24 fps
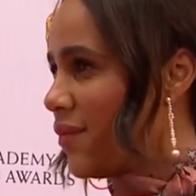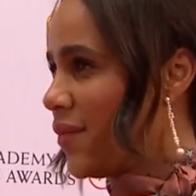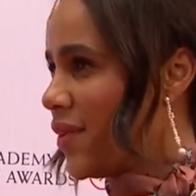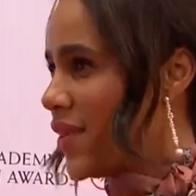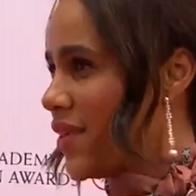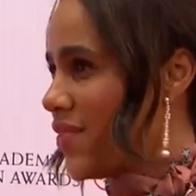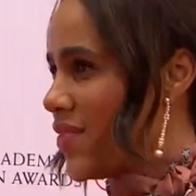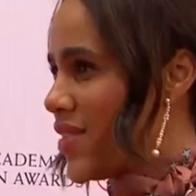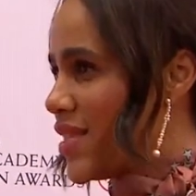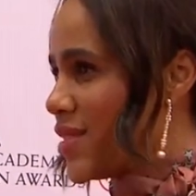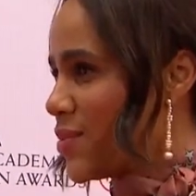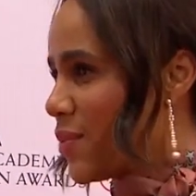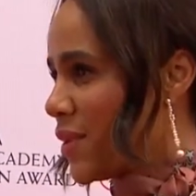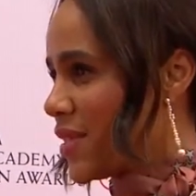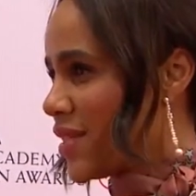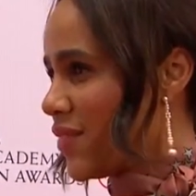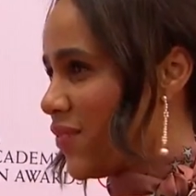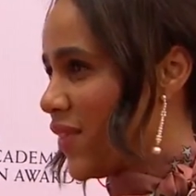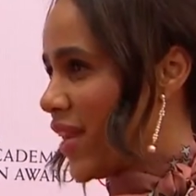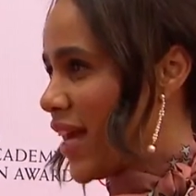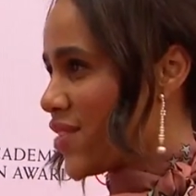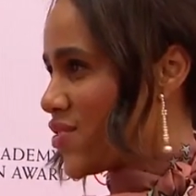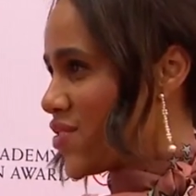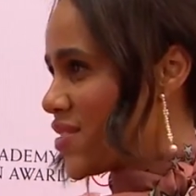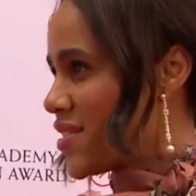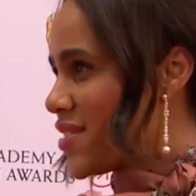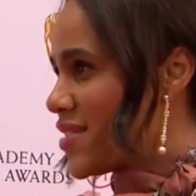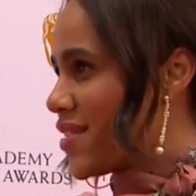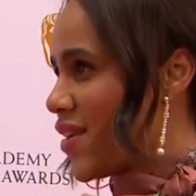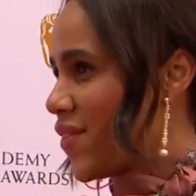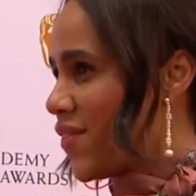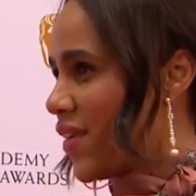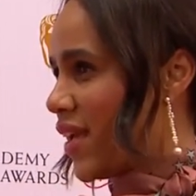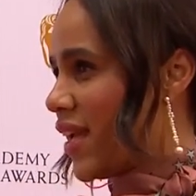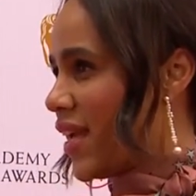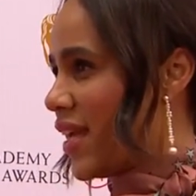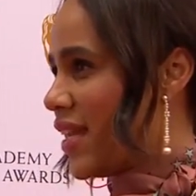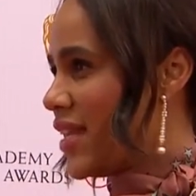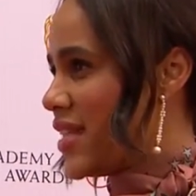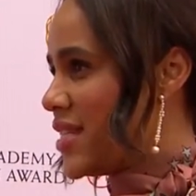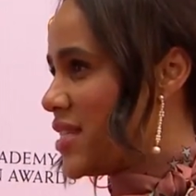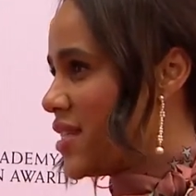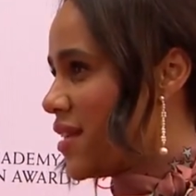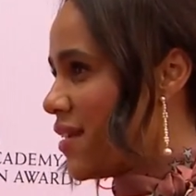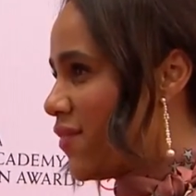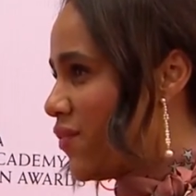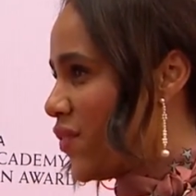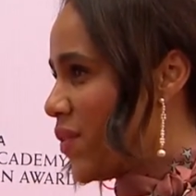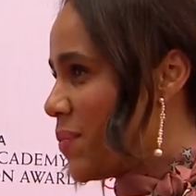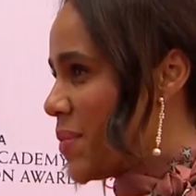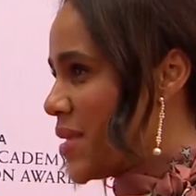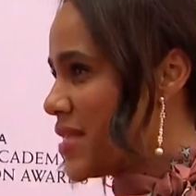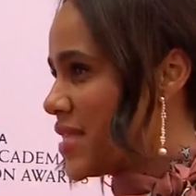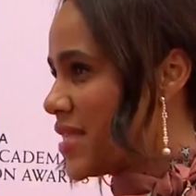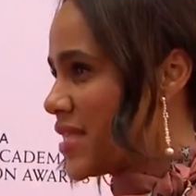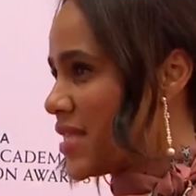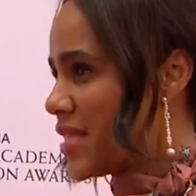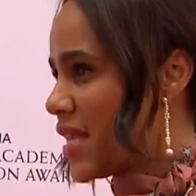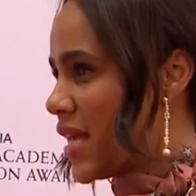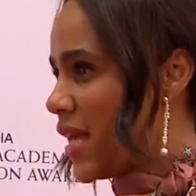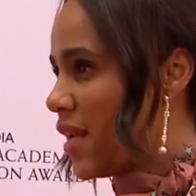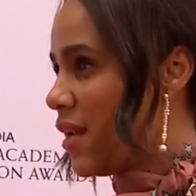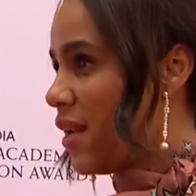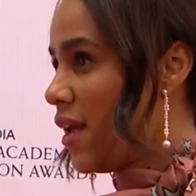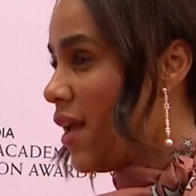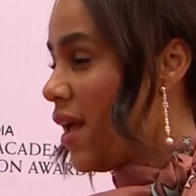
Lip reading: one of these wonderful actresses over here, Lydia from It's a Sin.